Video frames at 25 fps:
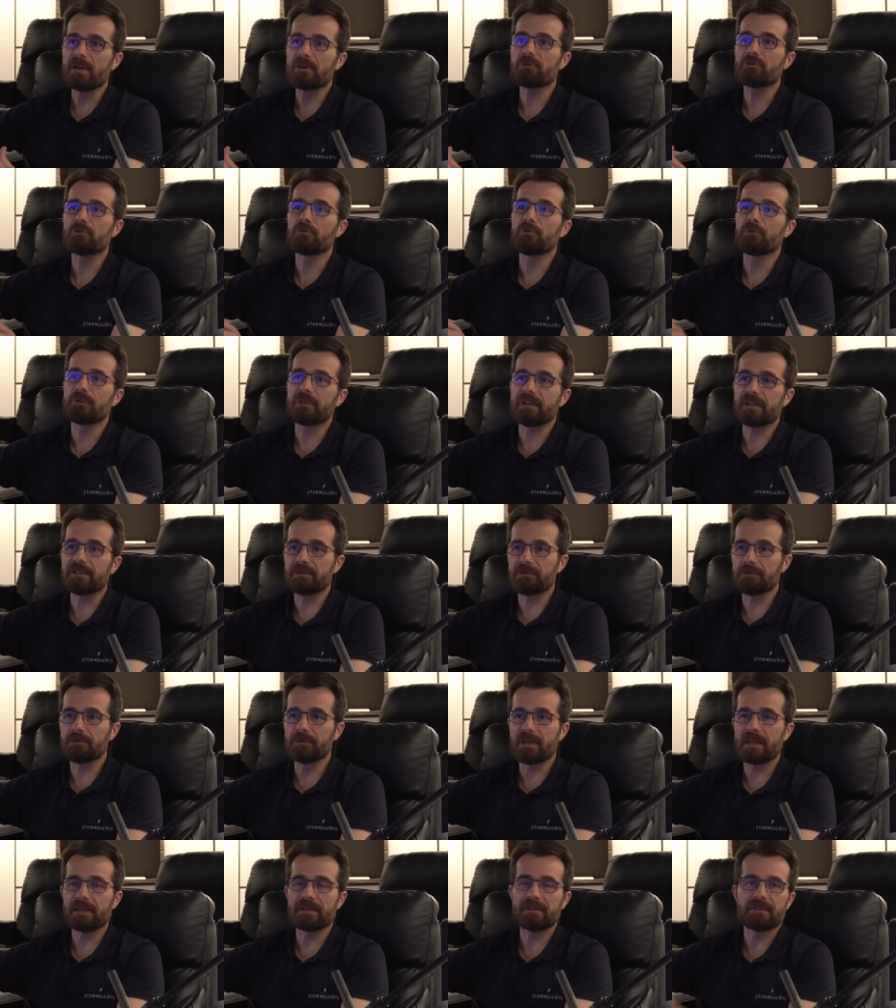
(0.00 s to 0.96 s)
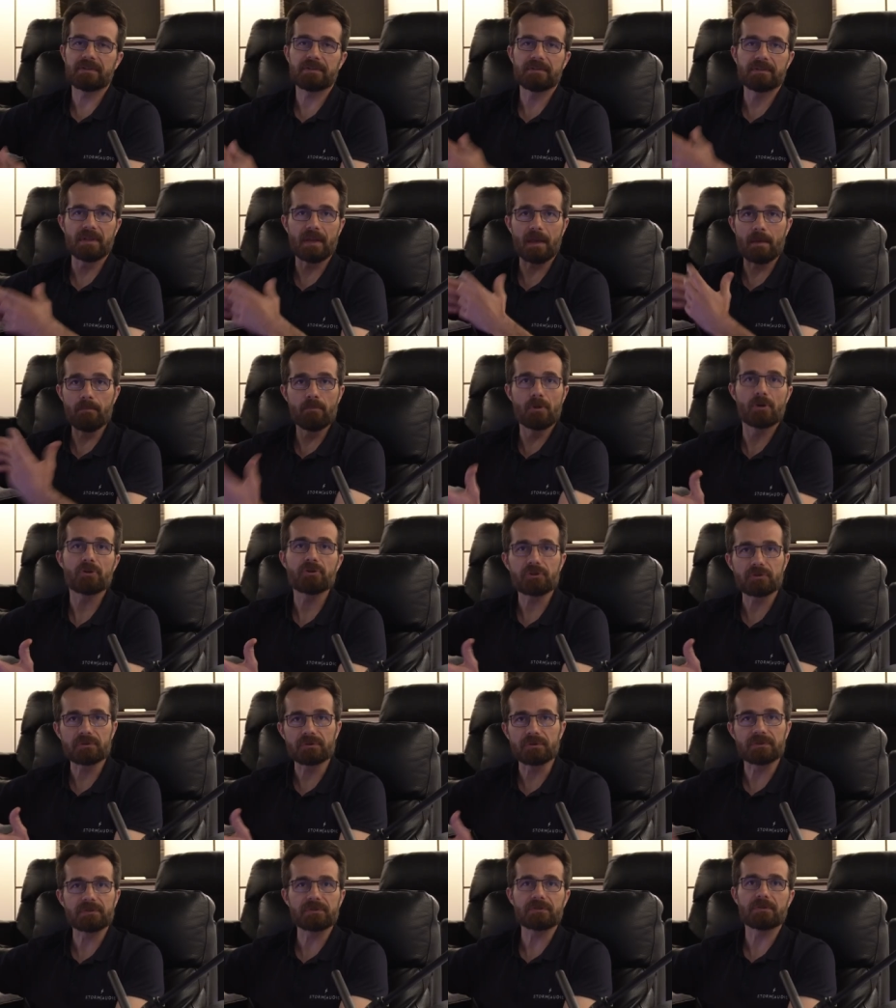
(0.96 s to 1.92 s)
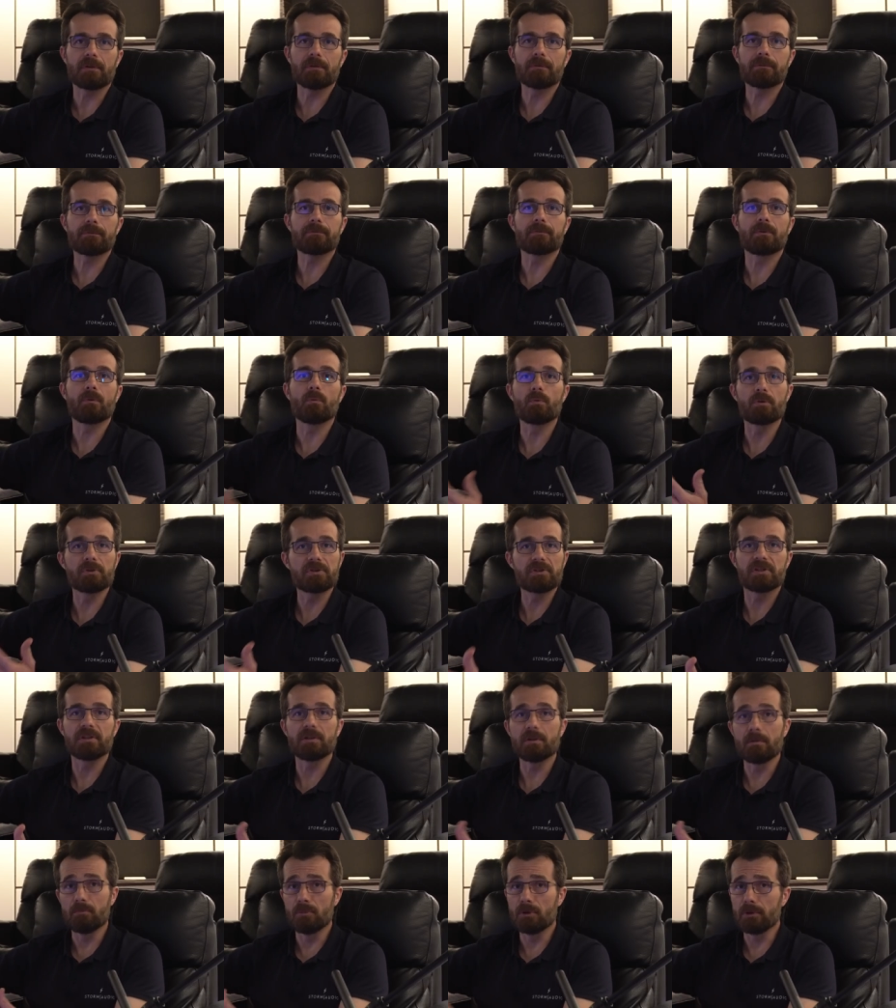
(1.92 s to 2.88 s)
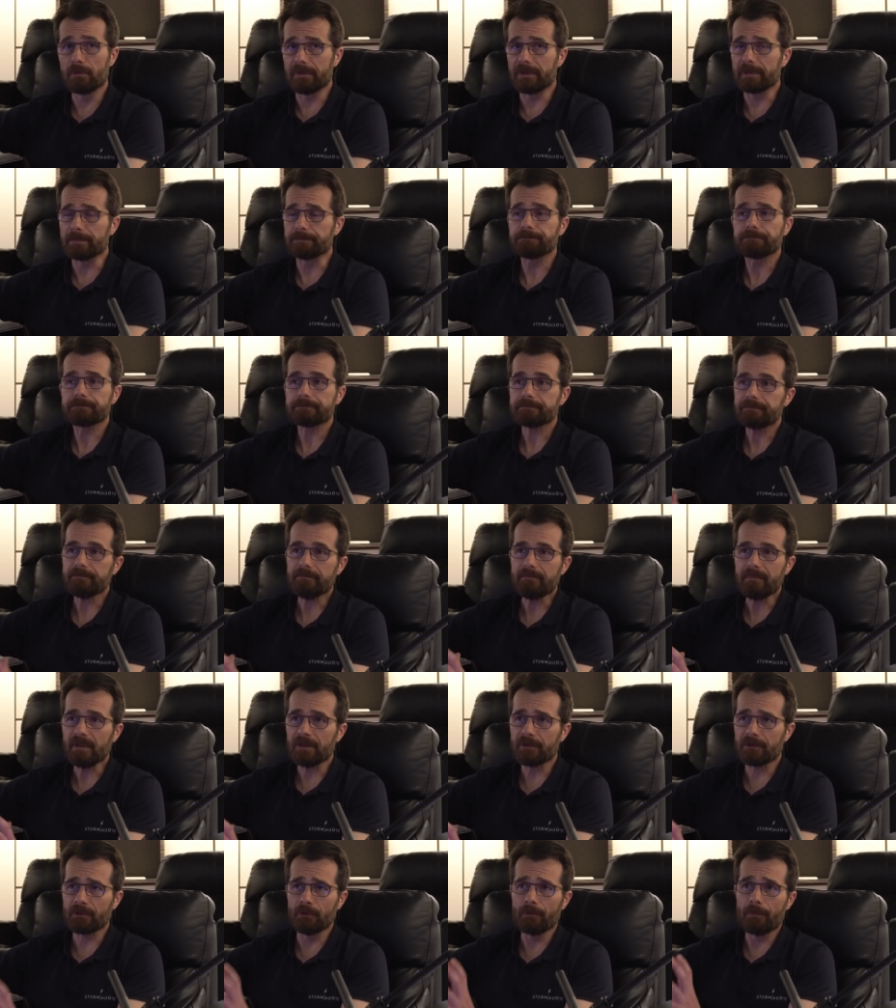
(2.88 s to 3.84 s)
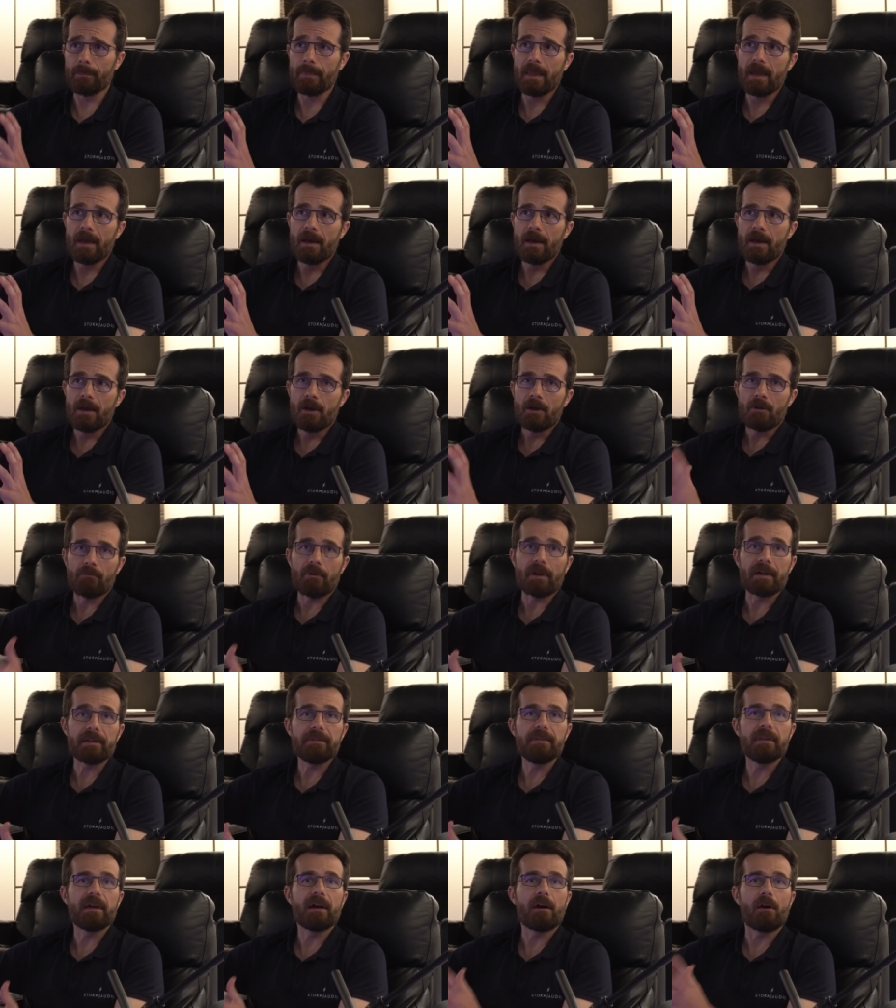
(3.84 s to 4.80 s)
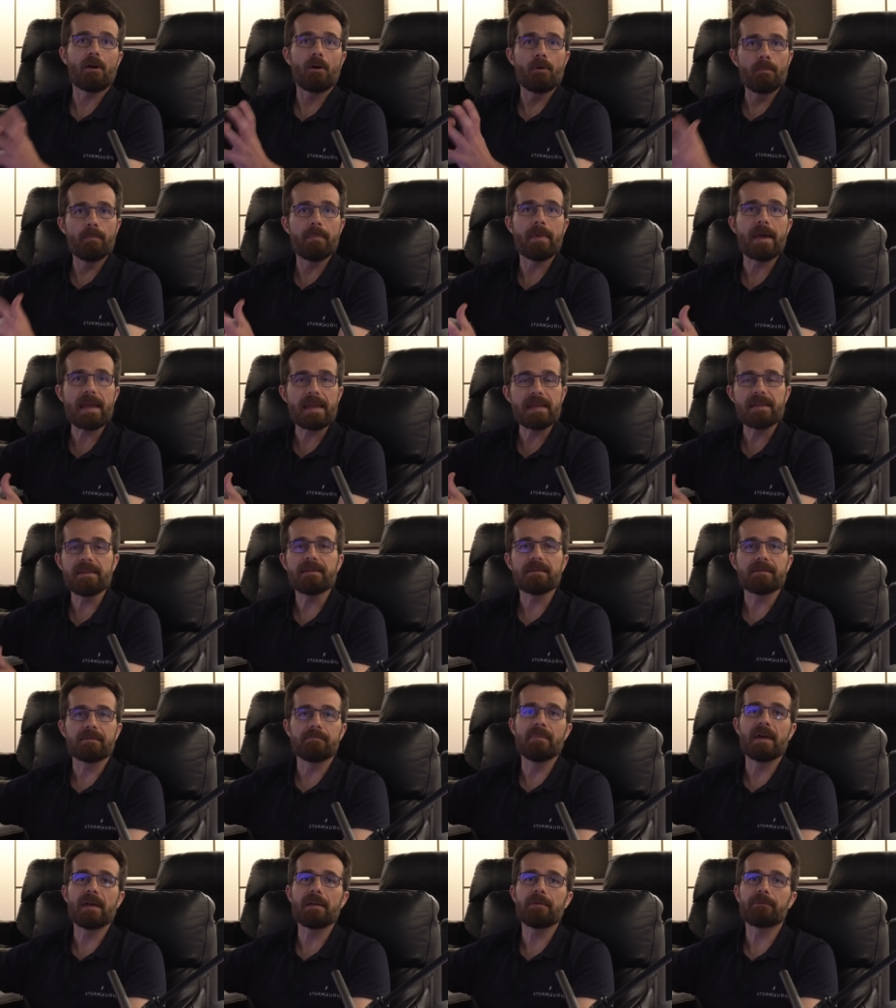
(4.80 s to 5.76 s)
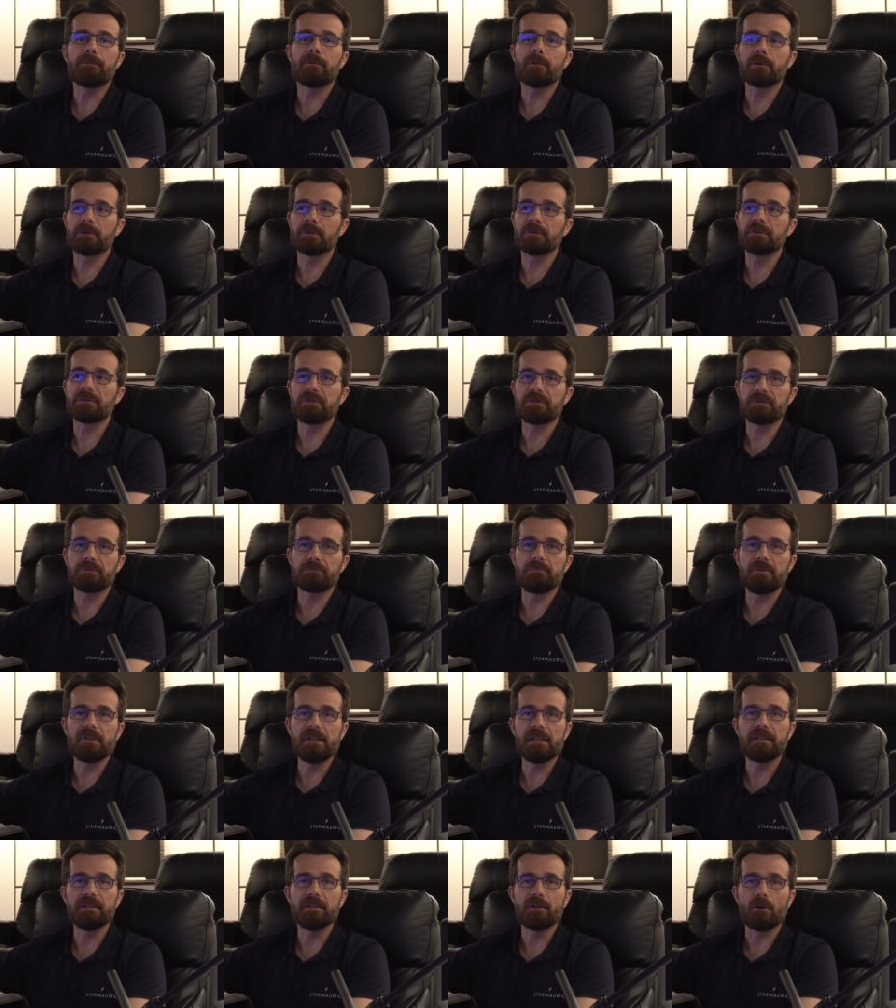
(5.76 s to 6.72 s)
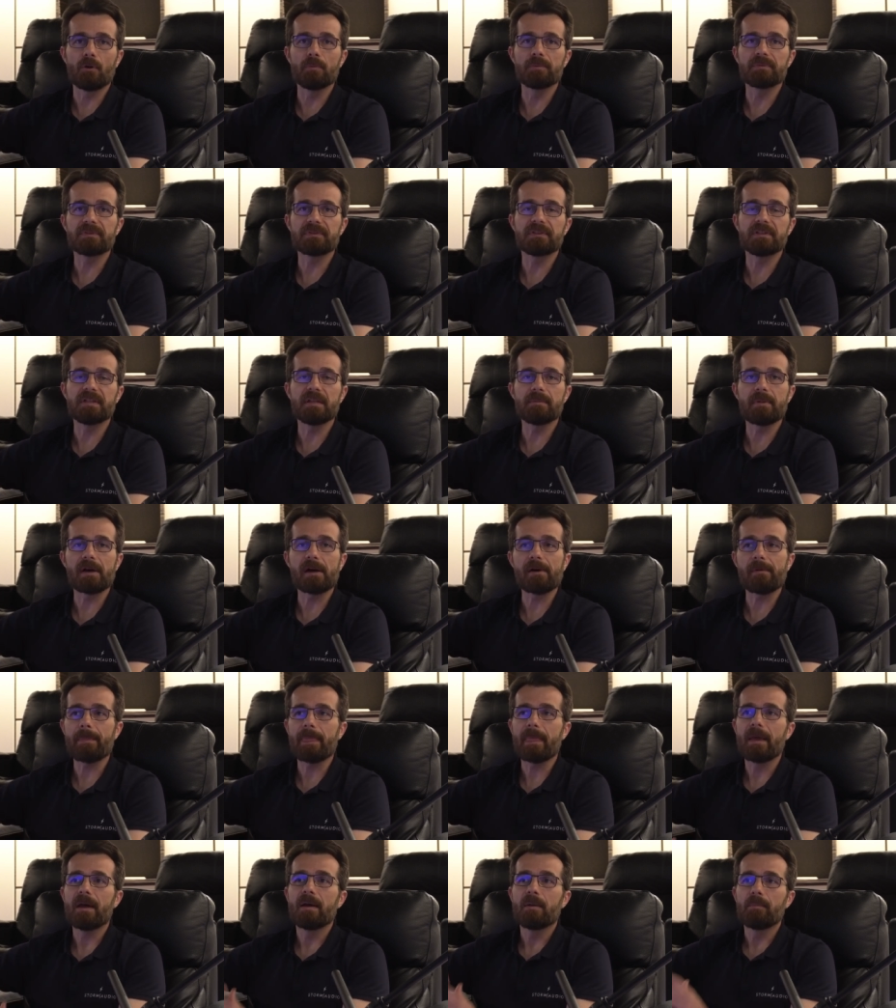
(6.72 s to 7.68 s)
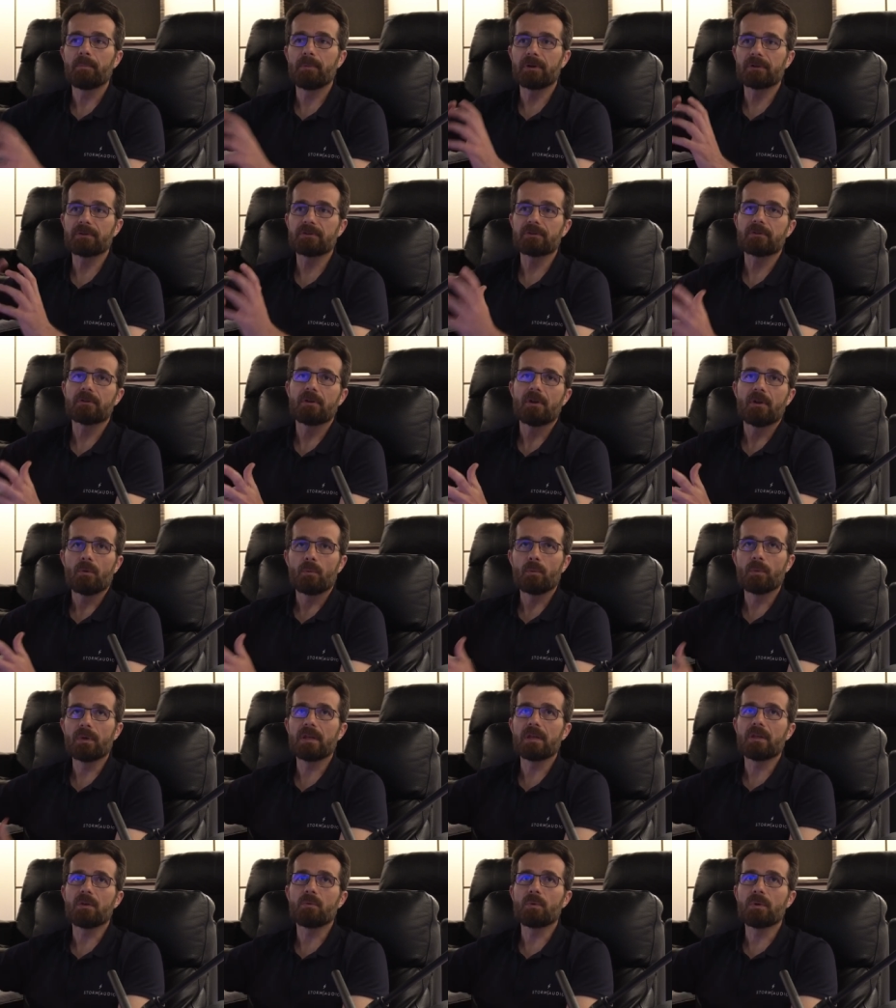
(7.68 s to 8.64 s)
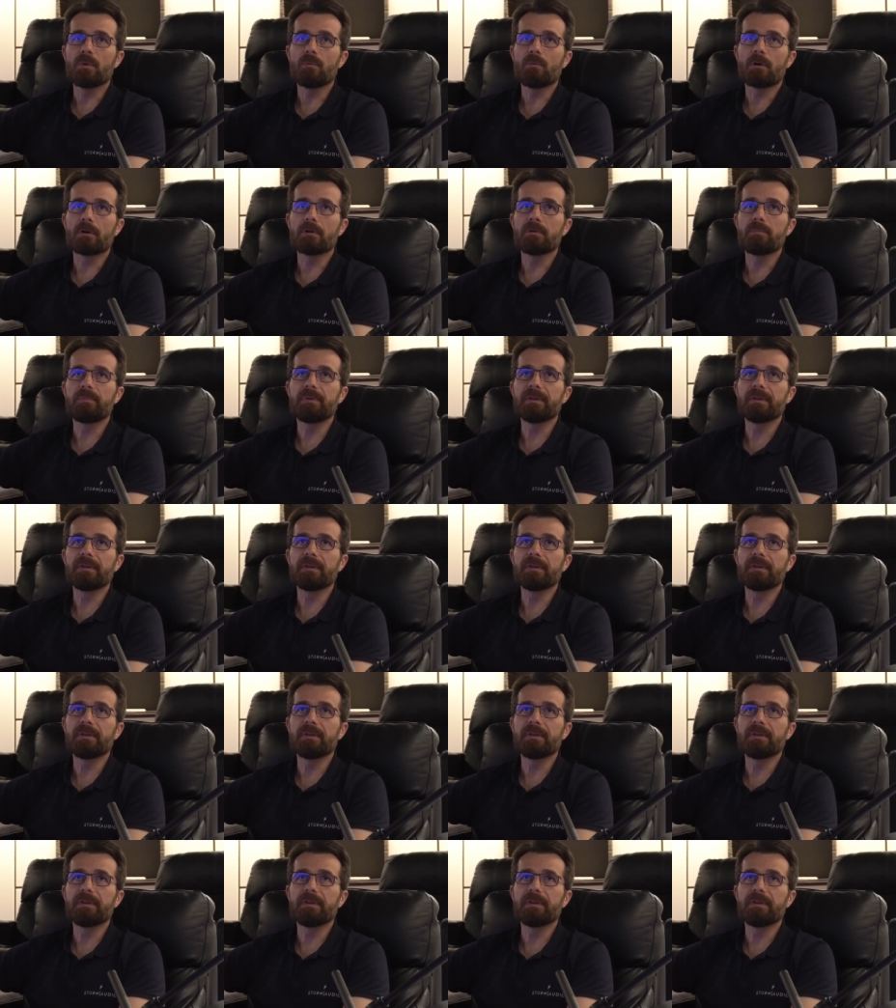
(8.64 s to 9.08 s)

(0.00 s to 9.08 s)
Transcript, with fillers: make sure that you get the emotions of uh, watching a movie. So right now our main main focus is really the home cinema, but we, we want to